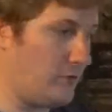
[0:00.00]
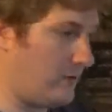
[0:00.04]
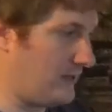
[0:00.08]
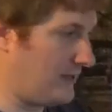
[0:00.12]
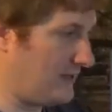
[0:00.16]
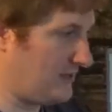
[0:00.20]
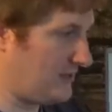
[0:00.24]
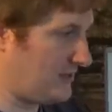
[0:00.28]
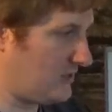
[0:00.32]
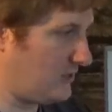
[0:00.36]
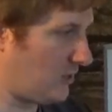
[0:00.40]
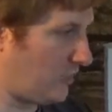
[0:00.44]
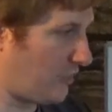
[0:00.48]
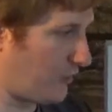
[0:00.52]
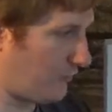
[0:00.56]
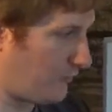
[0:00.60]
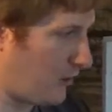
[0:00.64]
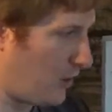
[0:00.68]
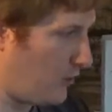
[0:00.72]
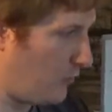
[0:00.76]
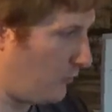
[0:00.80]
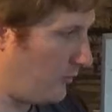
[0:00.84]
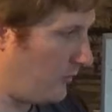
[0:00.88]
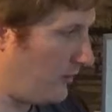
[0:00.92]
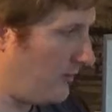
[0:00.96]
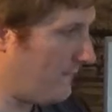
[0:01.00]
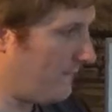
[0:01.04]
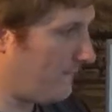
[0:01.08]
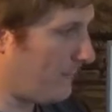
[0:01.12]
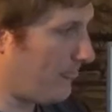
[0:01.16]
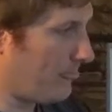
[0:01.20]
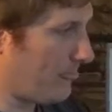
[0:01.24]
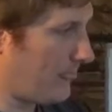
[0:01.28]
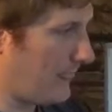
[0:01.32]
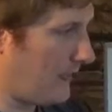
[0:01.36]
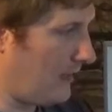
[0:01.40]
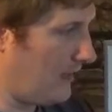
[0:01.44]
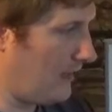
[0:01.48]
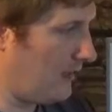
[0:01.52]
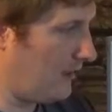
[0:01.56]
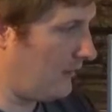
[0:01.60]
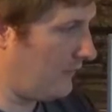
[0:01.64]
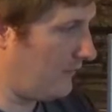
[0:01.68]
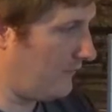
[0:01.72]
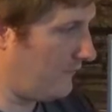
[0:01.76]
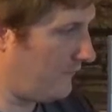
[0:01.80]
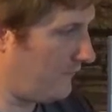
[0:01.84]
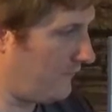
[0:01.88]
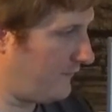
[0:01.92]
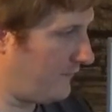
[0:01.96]
this throat
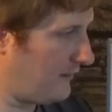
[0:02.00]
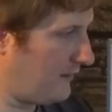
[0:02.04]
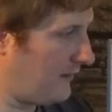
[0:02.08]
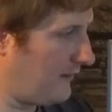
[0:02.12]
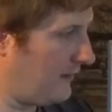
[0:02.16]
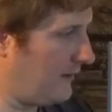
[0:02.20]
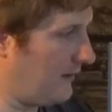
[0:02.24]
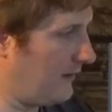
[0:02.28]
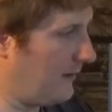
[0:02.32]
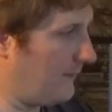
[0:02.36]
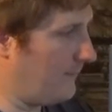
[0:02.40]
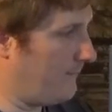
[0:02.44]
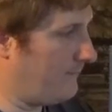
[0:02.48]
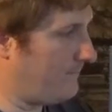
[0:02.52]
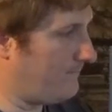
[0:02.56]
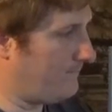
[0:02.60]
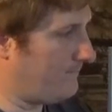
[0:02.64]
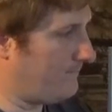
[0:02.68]
of